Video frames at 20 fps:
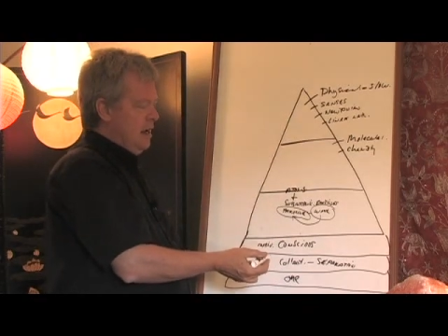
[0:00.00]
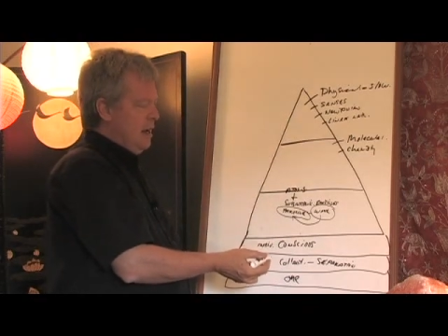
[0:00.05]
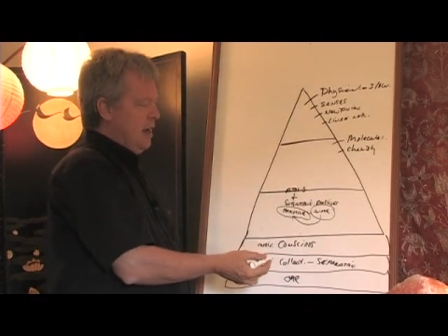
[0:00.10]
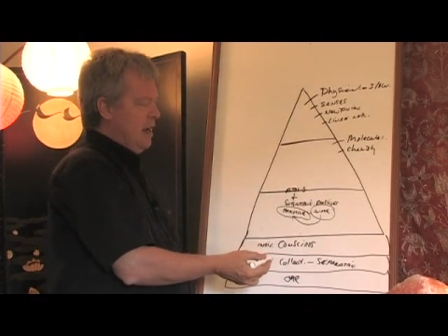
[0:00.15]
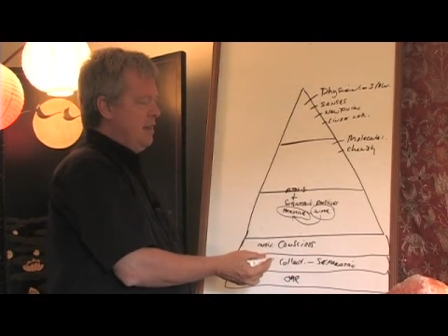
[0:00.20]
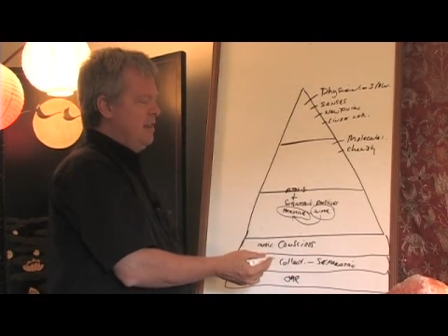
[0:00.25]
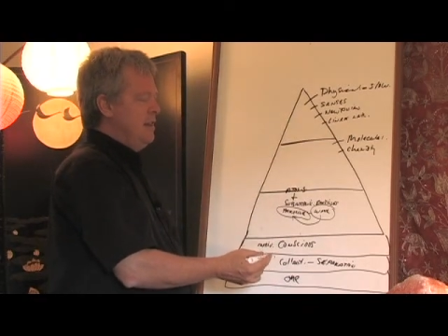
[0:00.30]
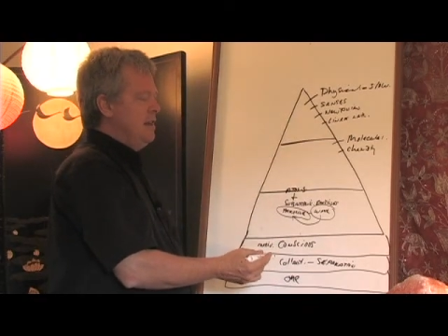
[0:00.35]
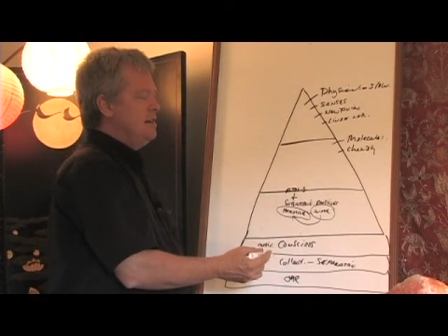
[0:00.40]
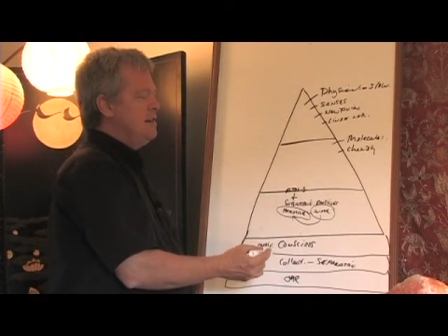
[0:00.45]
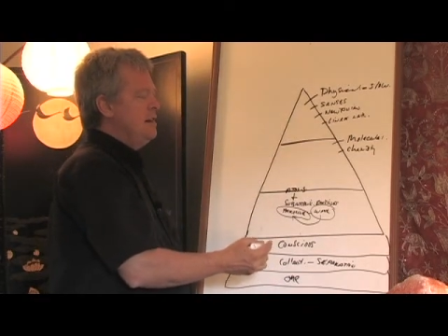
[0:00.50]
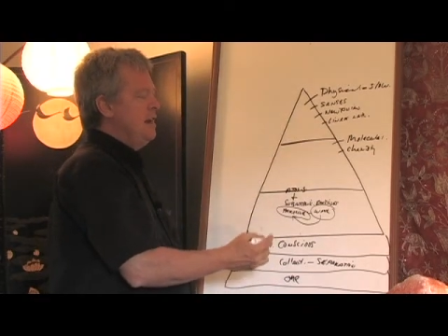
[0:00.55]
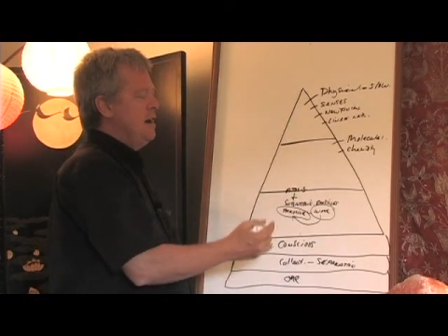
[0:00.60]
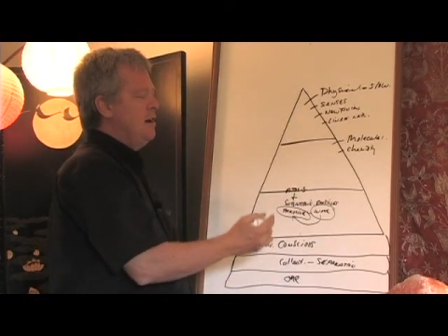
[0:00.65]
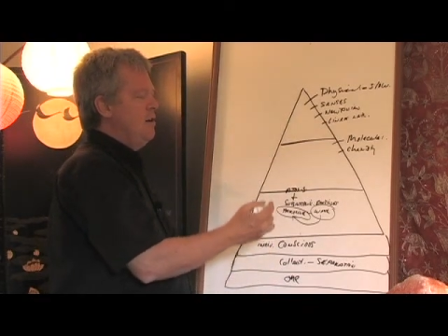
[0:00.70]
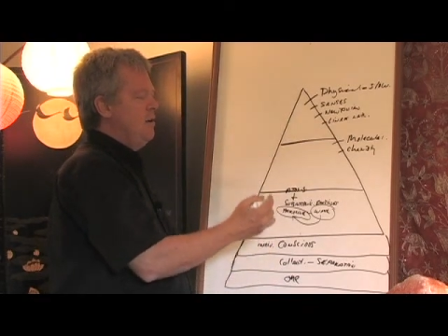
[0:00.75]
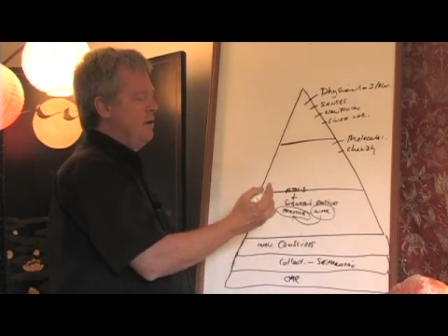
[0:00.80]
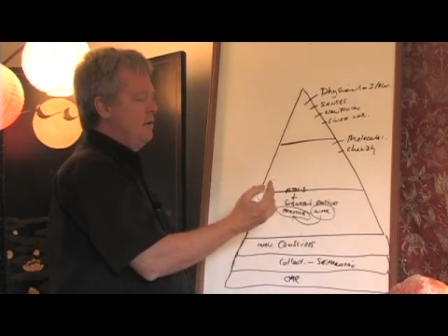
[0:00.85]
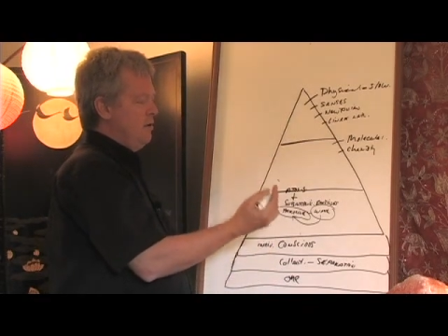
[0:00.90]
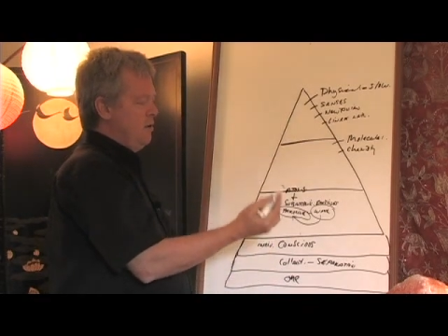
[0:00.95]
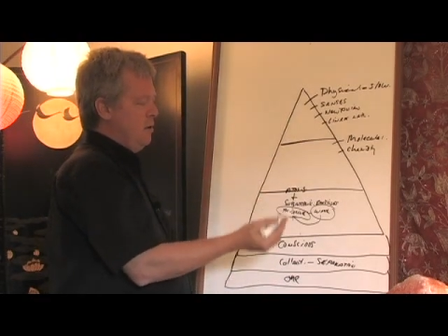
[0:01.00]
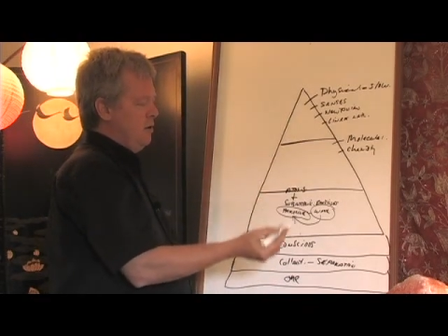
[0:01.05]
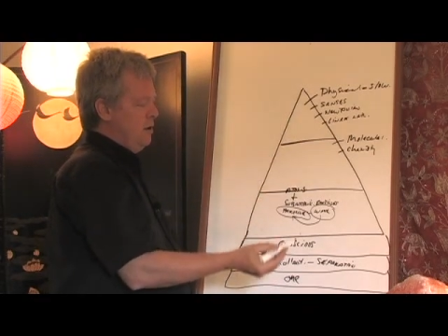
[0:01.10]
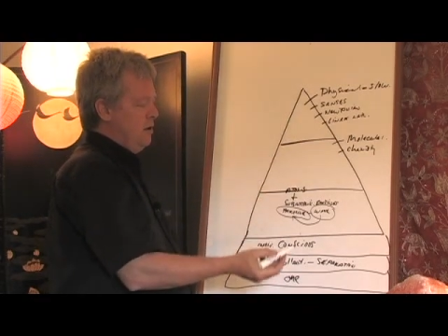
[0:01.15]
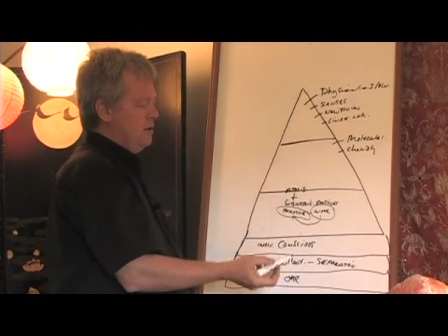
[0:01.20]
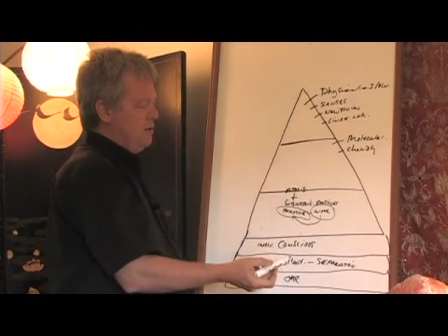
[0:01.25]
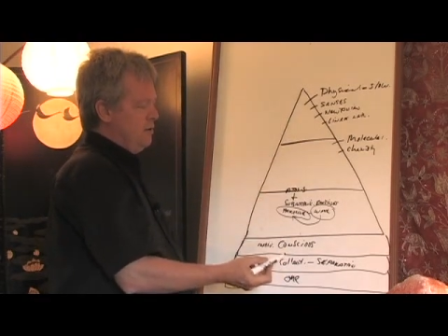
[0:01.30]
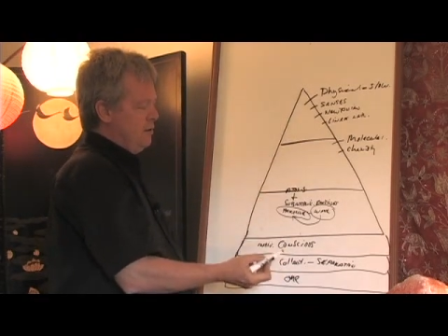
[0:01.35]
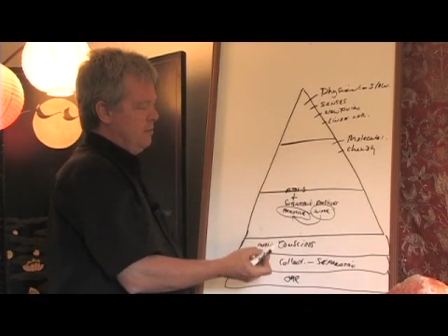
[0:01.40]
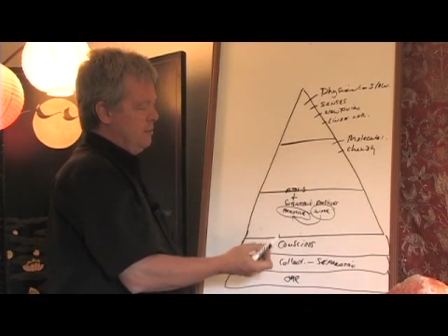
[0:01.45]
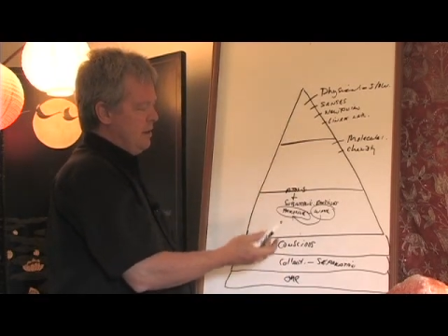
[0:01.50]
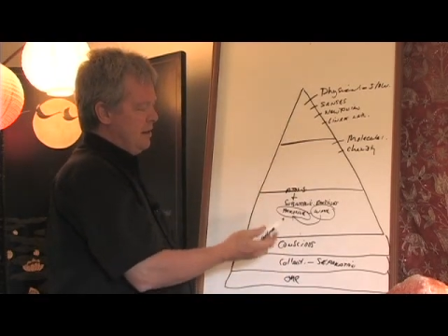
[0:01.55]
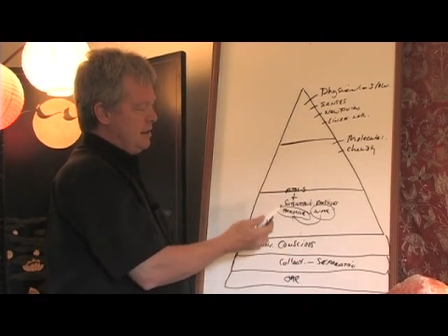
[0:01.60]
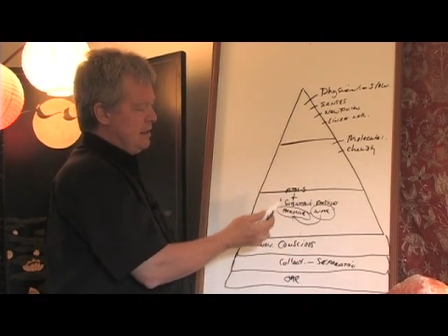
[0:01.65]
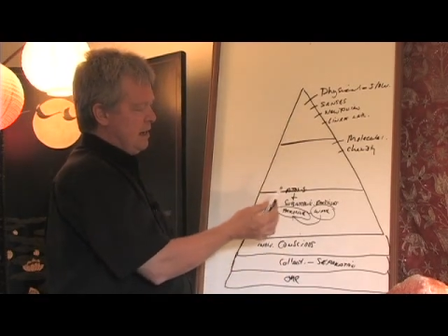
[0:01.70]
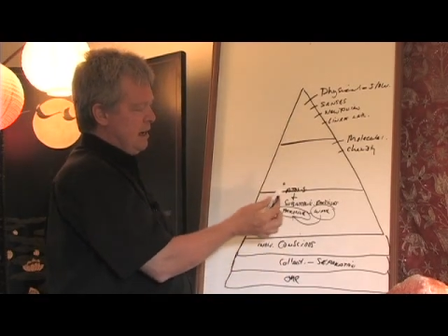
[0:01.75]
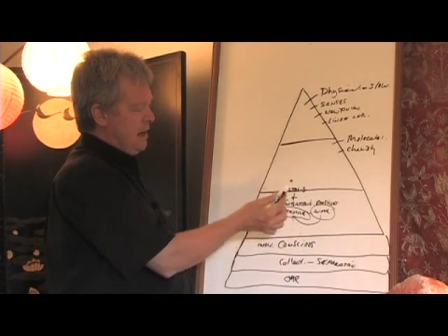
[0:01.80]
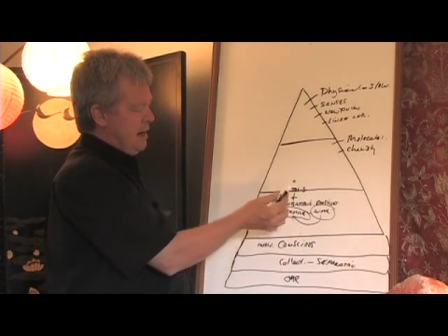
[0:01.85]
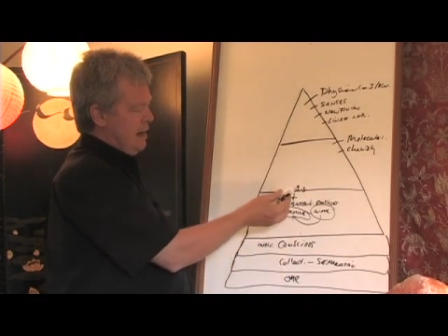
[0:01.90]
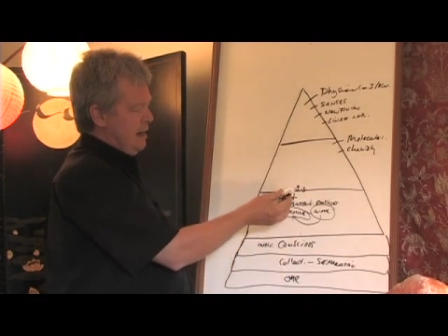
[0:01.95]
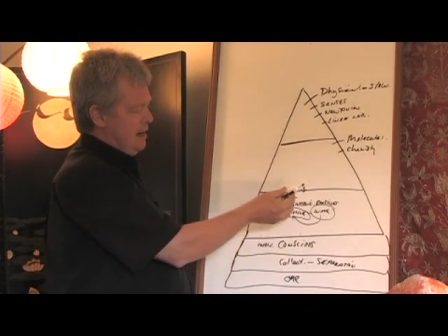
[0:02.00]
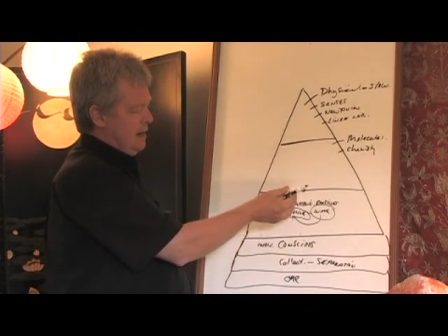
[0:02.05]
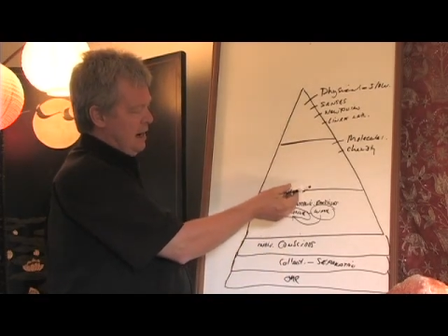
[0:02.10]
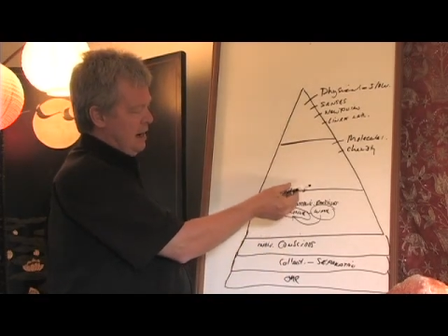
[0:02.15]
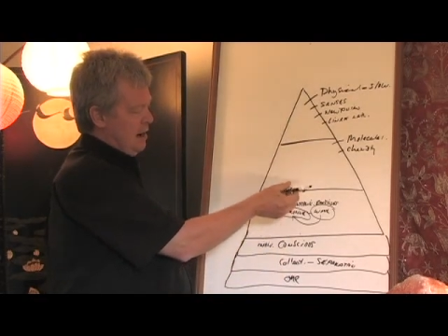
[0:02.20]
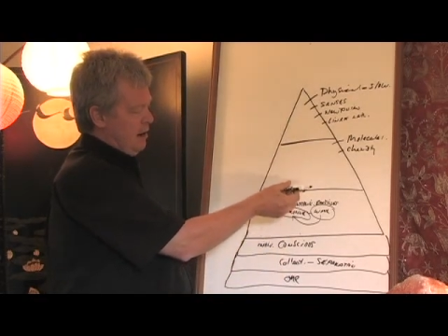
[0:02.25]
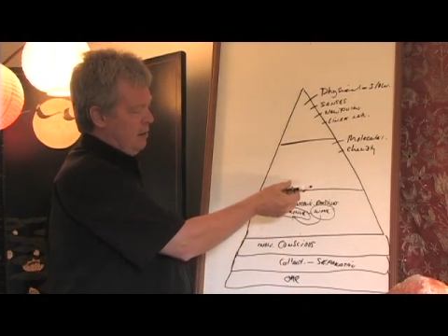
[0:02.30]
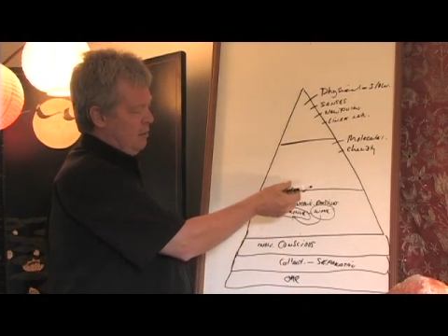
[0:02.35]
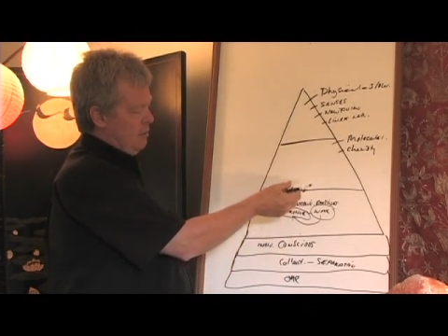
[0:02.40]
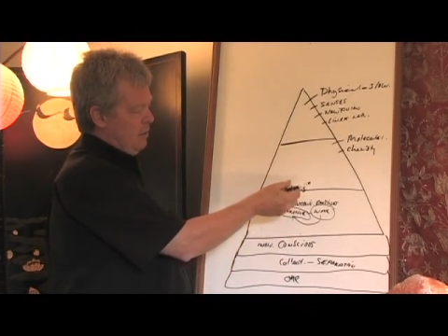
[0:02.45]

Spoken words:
And this now, of course, from this line down,